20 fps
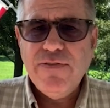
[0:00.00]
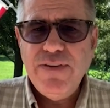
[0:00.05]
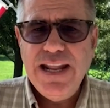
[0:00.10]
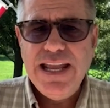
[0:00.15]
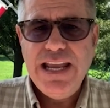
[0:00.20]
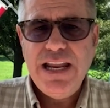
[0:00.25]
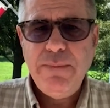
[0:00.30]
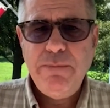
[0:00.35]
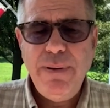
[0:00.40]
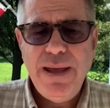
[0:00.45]

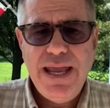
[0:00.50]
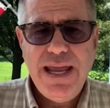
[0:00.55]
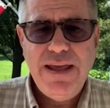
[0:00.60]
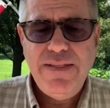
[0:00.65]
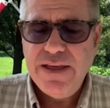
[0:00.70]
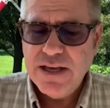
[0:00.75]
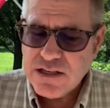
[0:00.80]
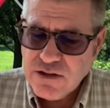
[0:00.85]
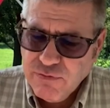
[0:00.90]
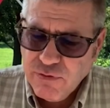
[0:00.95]
if need
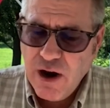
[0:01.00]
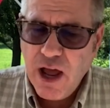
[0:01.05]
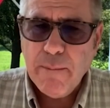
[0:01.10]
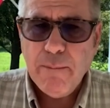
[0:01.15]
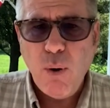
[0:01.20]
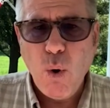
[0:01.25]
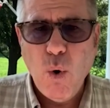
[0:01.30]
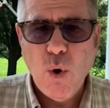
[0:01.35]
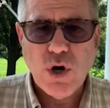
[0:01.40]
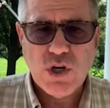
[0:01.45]
be, this
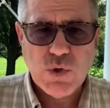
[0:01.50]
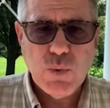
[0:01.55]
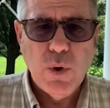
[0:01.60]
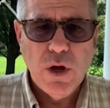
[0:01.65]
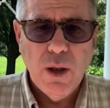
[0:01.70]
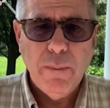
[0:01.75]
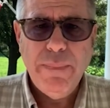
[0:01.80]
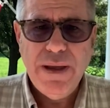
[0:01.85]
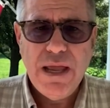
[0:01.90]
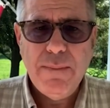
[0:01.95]
front
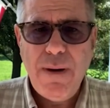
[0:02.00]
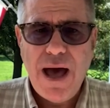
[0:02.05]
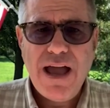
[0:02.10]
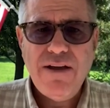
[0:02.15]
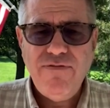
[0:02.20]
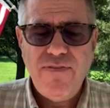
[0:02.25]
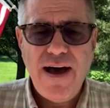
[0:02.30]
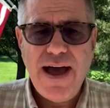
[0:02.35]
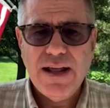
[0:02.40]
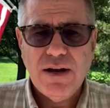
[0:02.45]
porch will
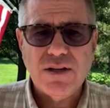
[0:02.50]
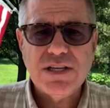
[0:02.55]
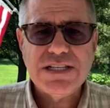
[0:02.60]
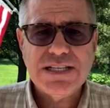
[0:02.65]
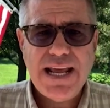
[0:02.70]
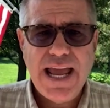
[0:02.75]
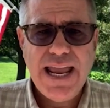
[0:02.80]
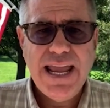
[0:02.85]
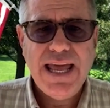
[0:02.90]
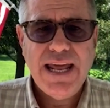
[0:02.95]
be my
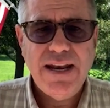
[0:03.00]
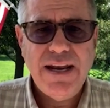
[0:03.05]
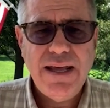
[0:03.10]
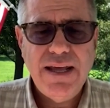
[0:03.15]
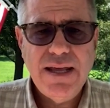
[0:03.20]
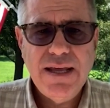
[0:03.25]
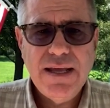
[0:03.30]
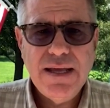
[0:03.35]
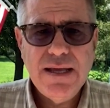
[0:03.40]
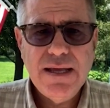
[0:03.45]
final
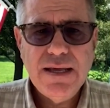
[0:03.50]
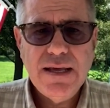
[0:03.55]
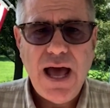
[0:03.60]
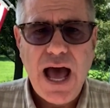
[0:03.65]
stand.